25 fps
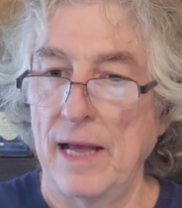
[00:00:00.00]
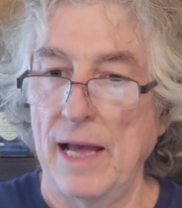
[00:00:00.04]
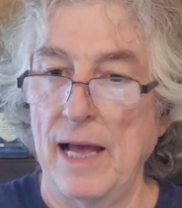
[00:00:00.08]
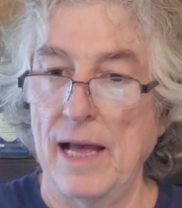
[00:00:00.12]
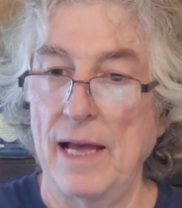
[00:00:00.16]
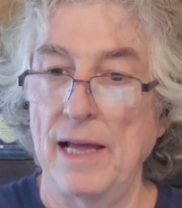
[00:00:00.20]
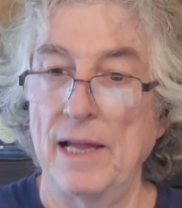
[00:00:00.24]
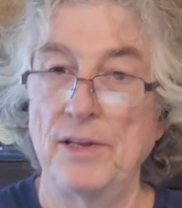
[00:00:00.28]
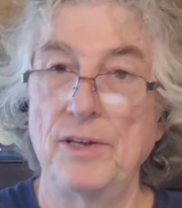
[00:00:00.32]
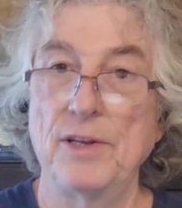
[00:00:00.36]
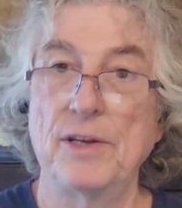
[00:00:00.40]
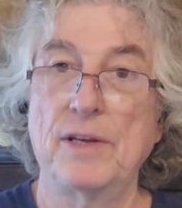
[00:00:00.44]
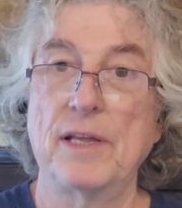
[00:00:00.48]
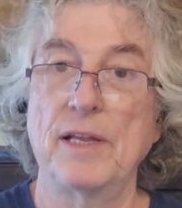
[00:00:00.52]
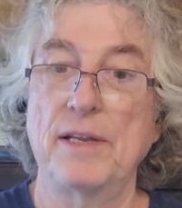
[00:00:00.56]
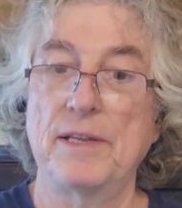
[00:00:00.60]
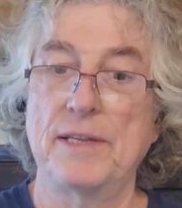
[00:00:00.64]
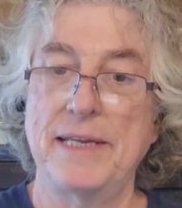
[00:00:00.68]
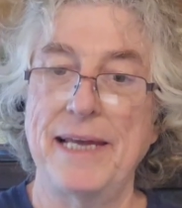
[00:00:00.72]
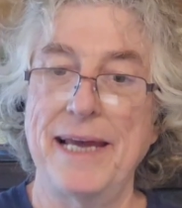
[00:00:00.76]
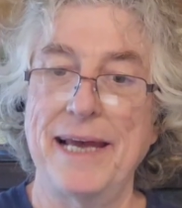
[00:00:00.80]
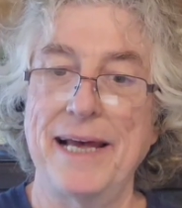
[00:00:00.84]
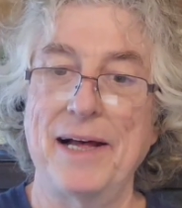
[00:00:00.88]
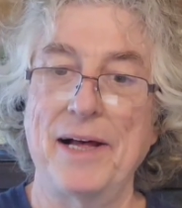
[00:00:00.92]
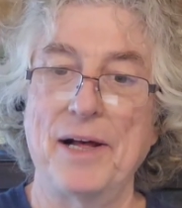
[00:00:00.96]
And you can
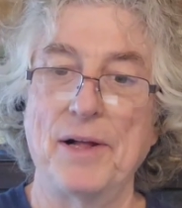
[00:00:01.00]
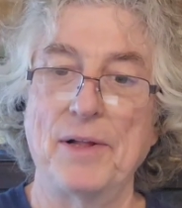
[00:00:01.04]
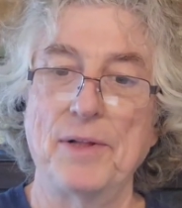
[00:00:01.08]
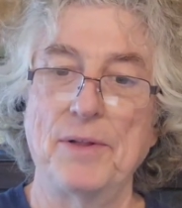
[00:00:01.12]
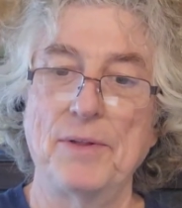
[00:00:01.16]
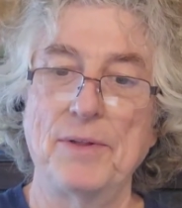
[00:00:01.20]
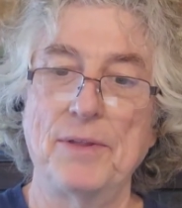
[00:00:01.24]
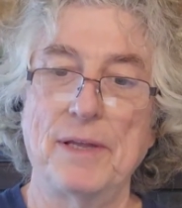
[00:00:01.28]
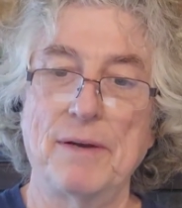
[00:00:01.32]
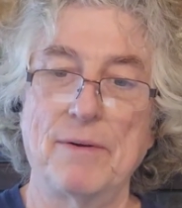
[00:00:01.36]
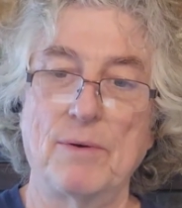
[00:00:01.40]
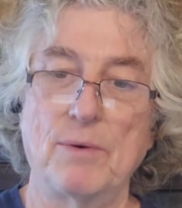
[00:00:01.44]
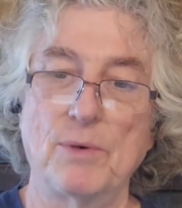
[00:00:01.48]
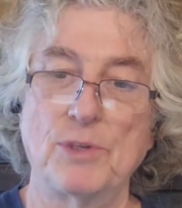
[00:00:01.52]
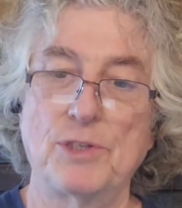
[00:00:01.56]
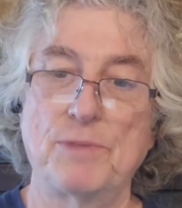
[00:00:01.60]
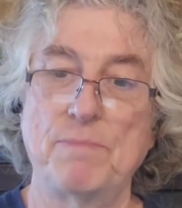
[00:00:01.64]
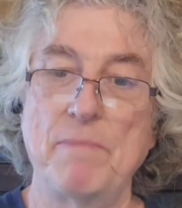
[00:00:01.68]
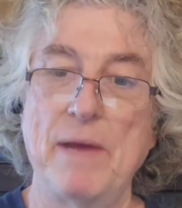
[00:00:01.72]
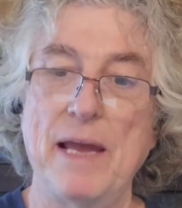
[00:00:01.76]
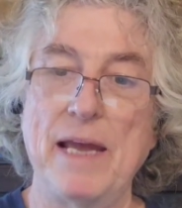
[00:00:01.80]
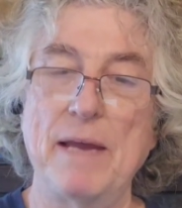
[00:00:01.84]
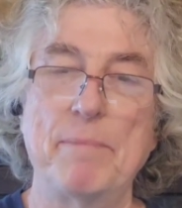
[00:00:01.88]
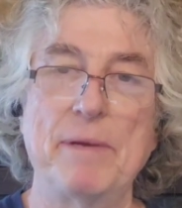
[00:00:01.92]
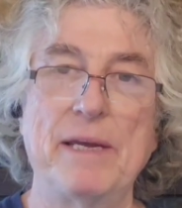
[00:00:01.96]
tell there was
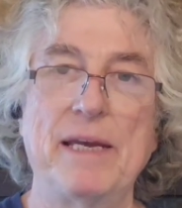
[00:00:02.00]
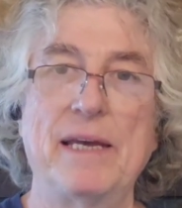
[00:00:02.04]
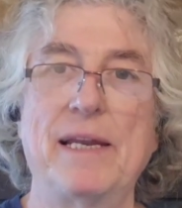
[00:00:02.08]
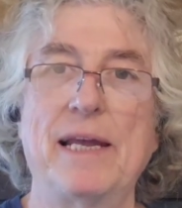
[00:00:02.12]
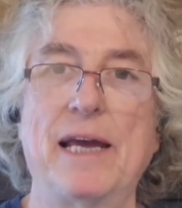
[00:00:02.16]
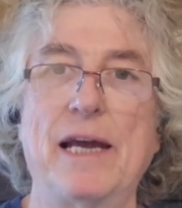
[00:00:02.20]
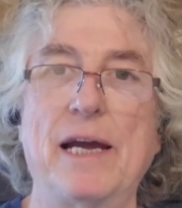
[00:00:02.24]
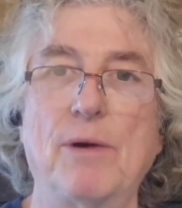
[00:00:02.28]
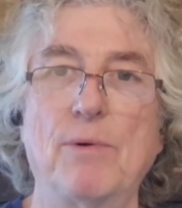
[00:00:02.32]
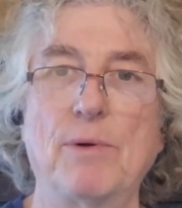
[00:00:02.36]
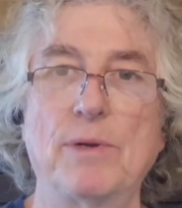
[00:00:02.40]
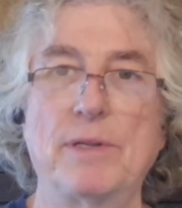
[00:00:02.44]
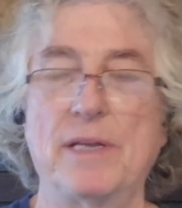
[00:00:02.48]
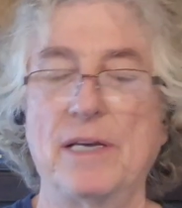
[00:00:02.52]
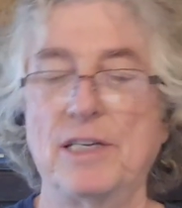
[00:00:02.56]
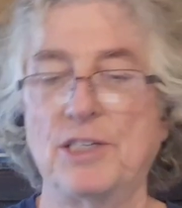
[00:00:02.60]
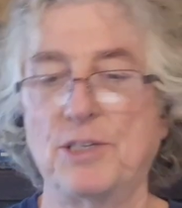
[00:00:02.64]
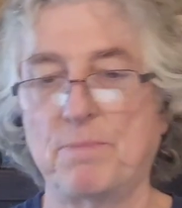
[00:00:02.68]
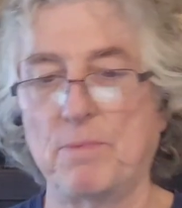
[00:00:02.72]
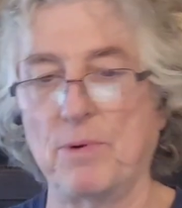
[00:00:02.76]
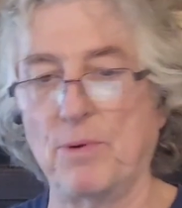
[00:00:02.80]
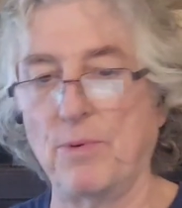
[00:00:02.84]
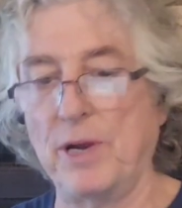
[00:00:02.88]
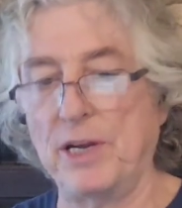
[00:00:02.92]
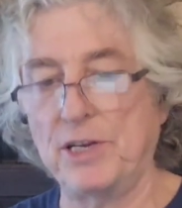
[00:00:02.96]
maybe an air of
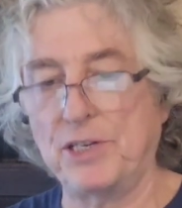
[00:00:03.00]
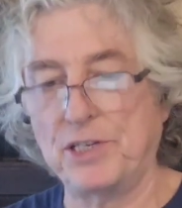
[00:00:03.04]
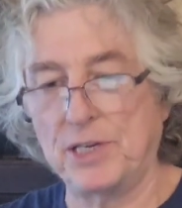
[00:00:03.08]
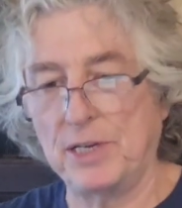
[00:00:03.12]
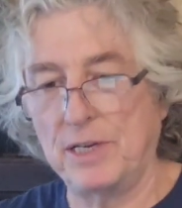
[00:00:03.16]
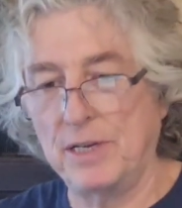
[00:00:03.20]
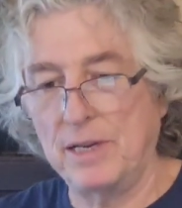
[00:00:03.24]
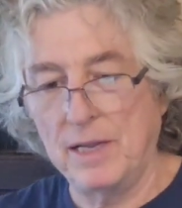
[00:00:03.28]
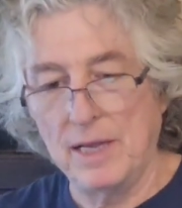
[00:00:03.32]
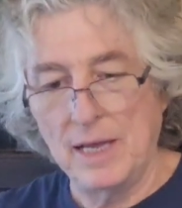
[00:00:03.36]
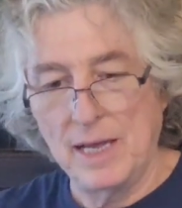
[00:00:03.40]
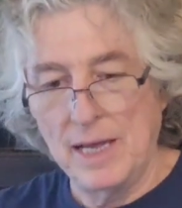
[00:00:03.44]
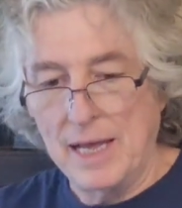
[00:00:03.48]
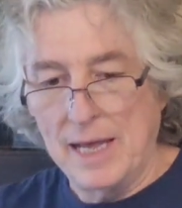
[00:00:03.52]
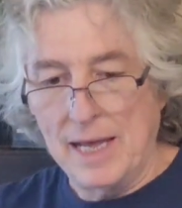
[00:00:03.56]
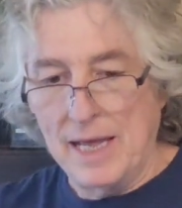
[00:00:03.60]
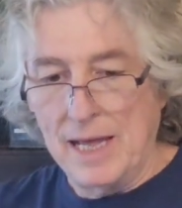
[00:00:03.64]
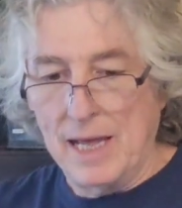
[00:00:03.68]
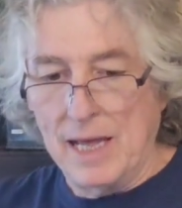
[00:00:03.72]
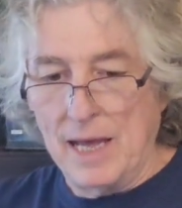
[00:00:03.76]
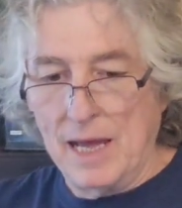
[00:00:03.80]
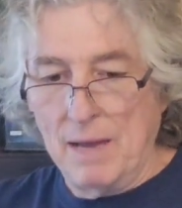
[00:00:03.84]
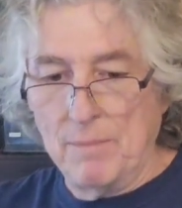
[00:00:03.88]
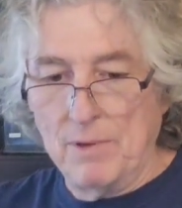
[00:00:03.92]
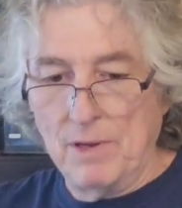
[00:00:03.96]
desperation.
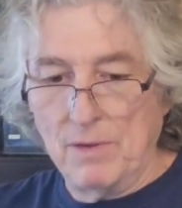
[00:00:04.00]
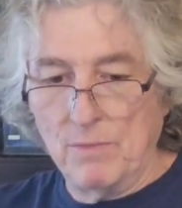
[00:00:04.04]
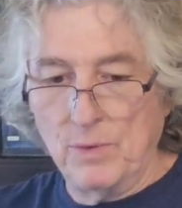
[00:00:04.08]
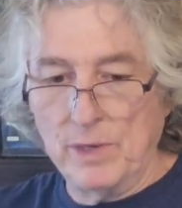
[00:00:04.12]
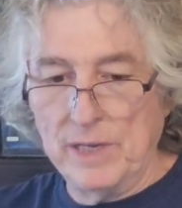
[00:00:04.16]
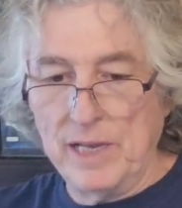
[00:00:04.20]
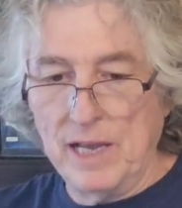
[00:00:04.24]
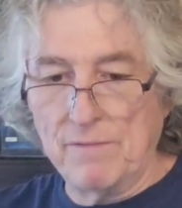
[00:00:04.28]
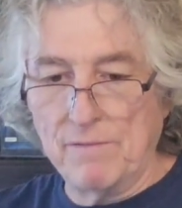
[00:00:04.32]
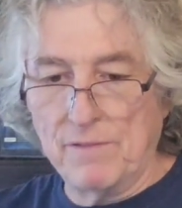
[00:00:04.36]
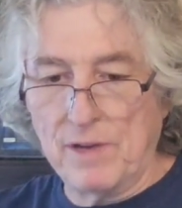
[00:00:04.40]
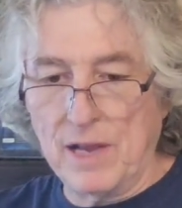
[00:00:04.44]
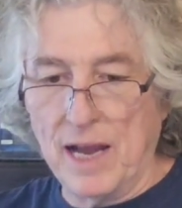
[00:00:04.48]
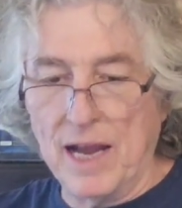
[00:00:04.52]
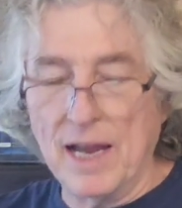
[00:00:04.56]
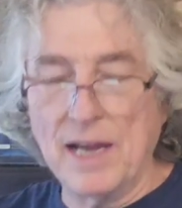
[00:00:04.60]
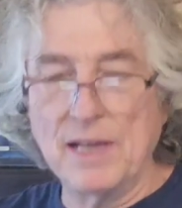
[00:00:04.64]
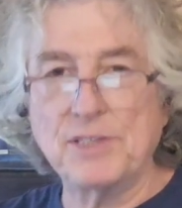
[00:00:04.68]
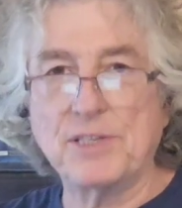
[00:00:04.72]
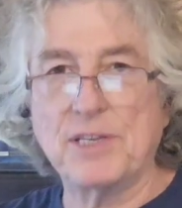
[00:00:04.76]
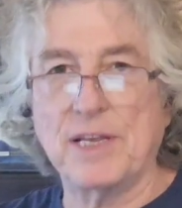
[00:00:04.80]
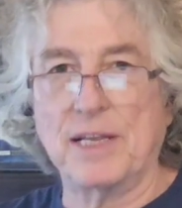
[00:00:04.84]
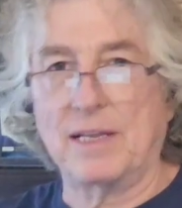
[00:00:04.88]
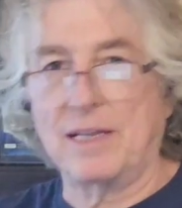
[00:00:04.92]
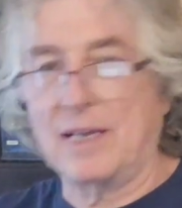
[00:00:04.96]
I mean, we have
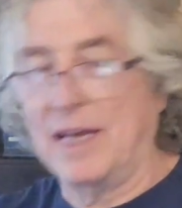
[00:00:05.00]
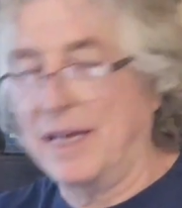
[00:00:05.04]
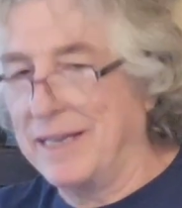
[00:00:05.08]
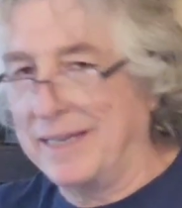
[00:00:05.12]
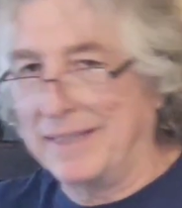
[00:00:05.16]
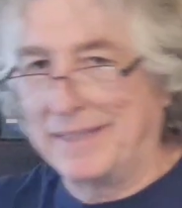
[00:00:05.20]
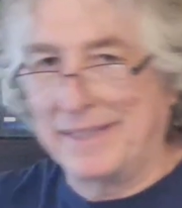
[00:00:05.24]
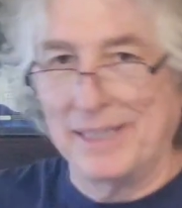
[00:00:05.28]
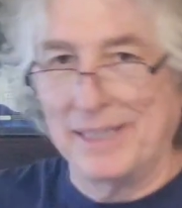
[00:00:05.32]
guys that kind of